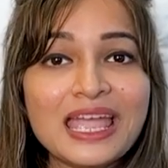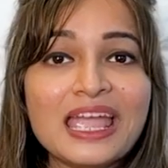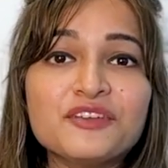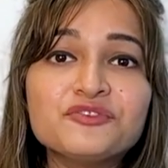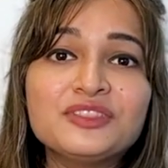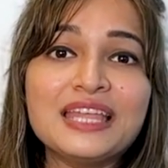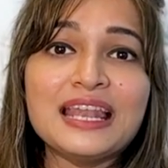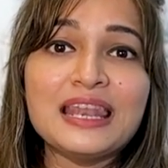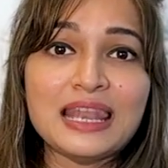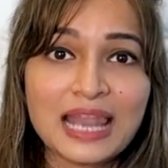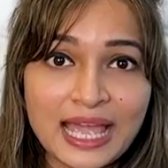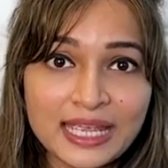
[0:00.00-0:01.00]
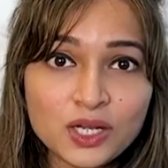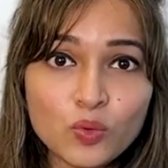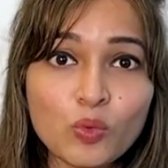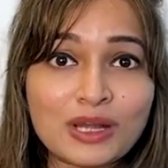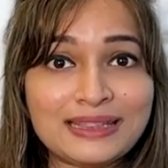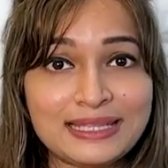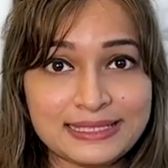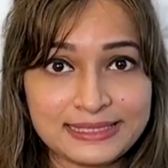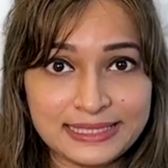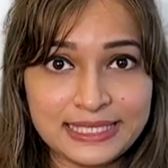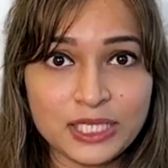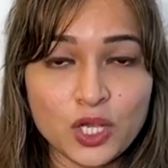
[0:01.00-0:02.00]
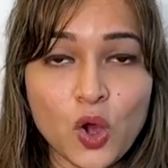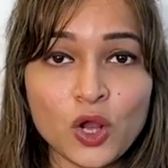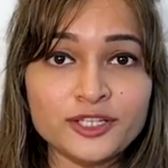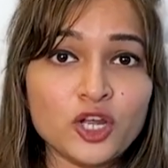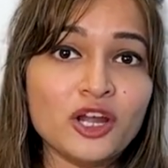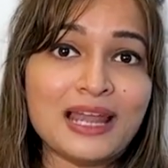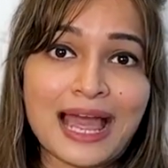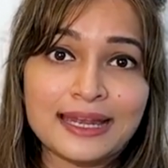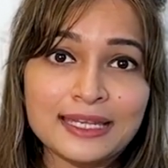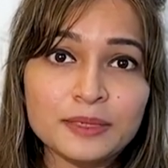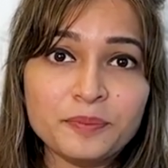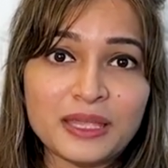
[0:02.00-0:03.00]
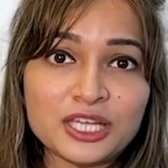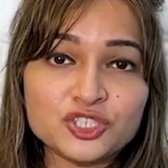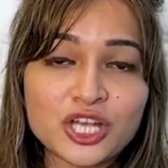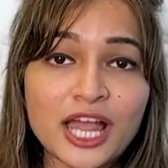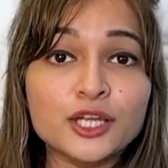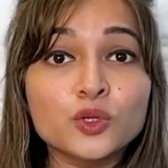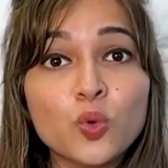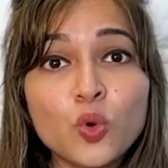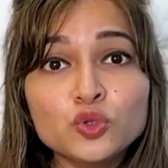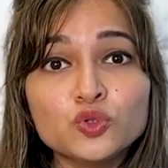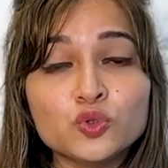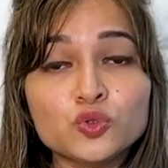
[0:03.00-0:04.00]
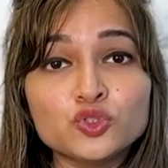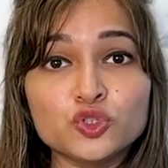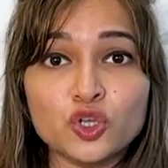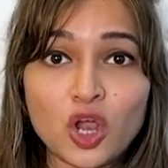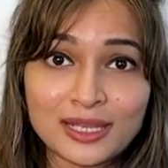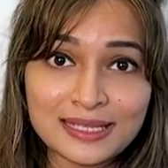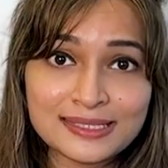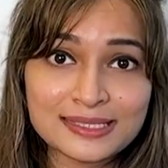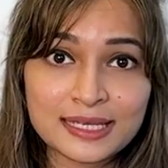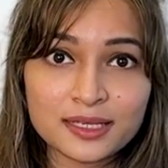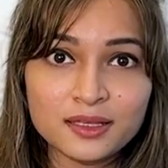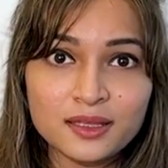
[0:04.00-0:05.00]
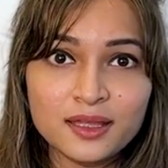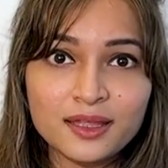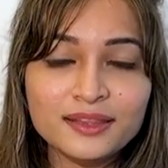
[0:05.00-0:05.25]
If they like what they see on your landing page and go through to your listing,